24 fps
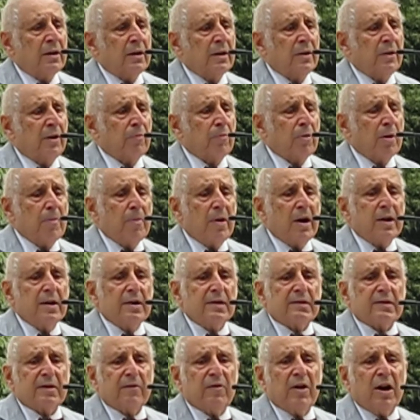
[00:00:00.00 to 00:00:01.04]
the
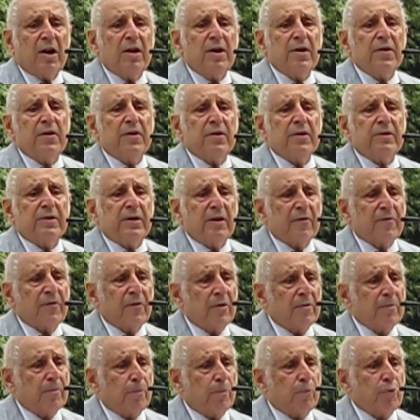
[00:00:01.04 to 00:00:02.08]
remains of 100
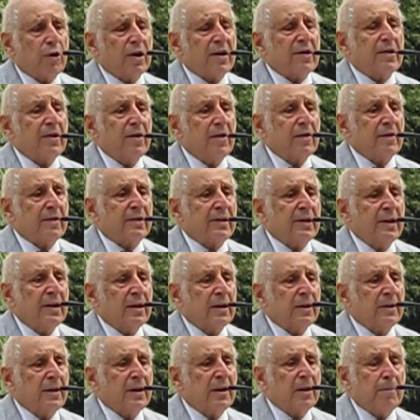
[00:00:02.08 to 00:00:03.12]
different prisoners
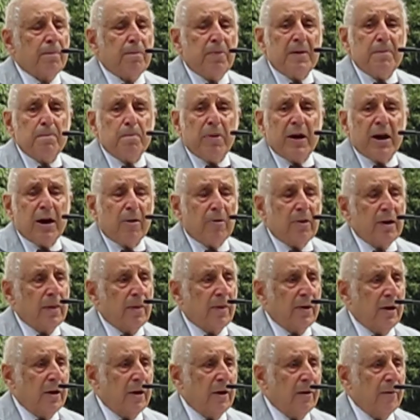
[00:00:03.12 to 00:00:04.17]
that had been buried
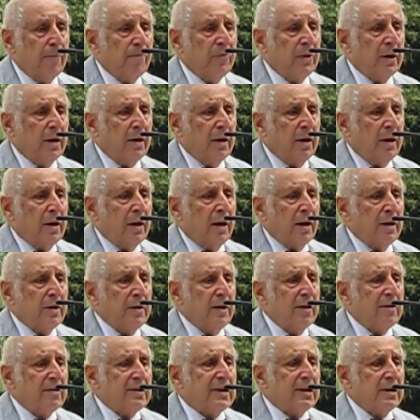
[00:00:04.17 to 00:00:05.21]
there. And
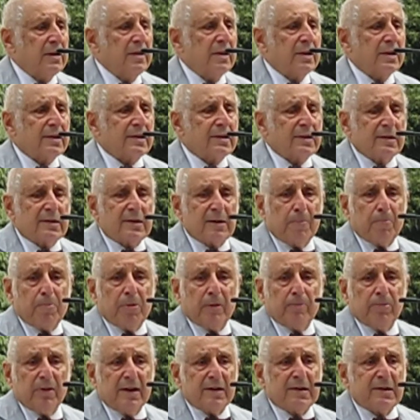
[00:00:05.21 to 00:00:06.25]
using this as a
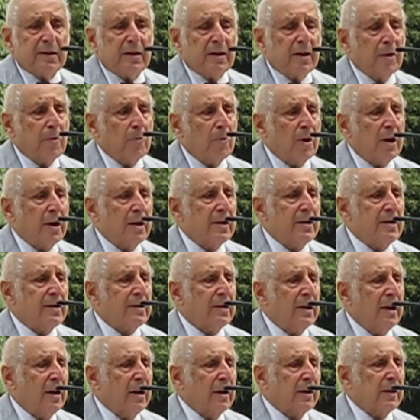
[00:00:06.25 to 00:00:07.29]
publicity wedge,
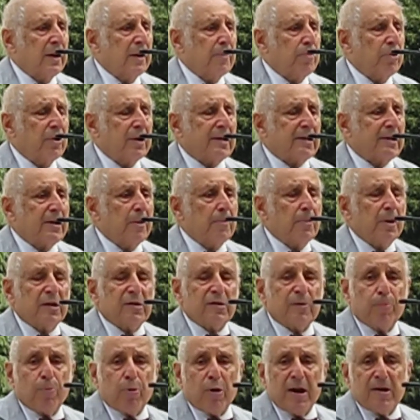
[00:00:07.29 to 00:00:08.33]
they put so
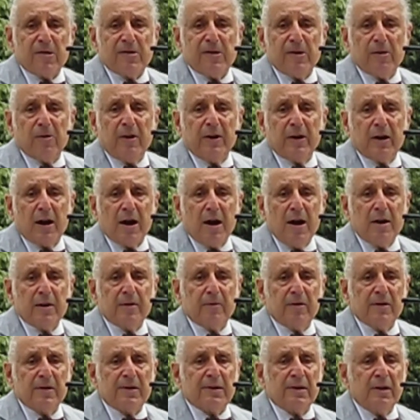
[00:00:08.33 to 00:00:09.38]
much pressure on
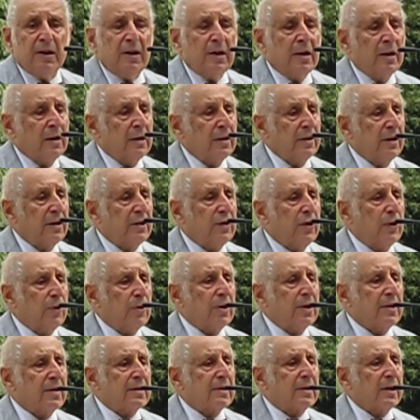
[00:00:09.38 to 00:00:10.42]
Congress that 2
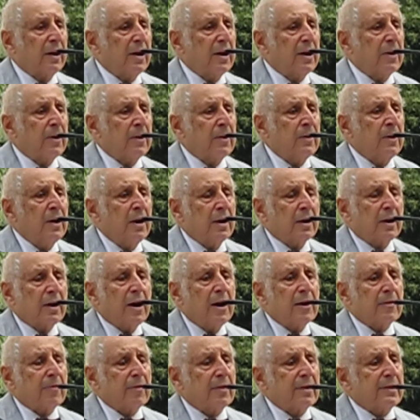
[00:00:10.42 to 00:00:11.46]
years later,
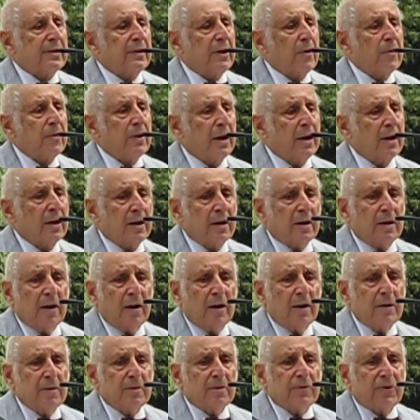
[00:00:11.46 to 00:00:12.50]
Congress donated
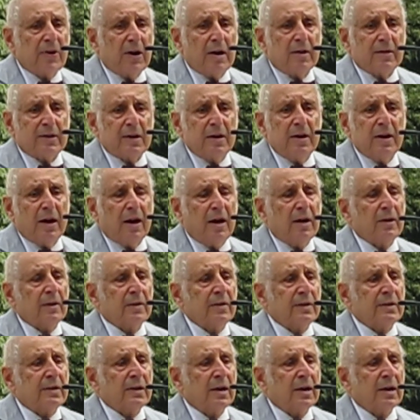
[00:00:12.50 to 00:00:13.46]
$100,000